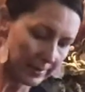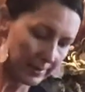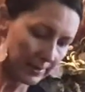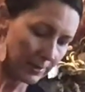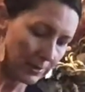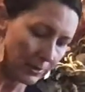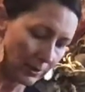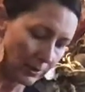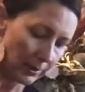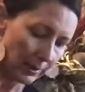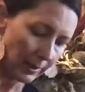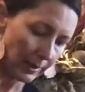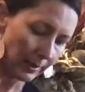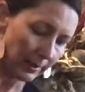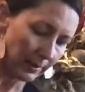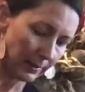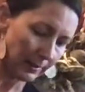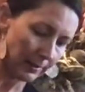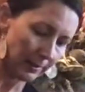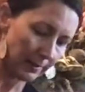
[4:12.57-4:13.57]
and
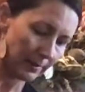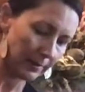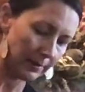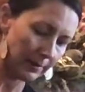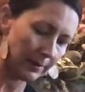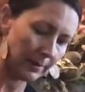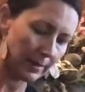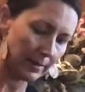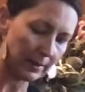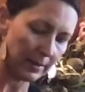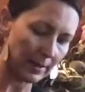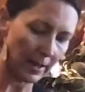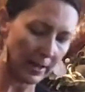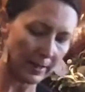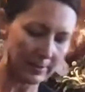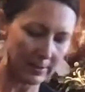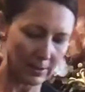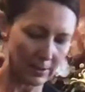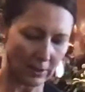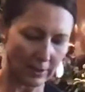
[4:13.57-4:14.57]
sturdy, and it
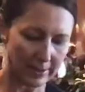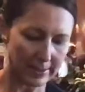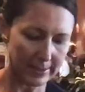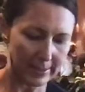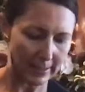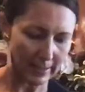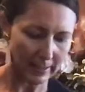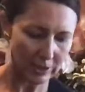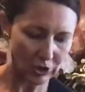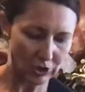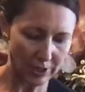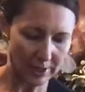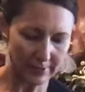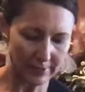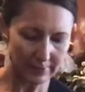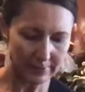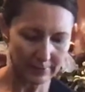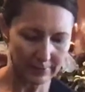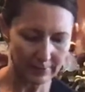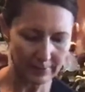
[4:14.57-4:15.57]
adds a nice texture.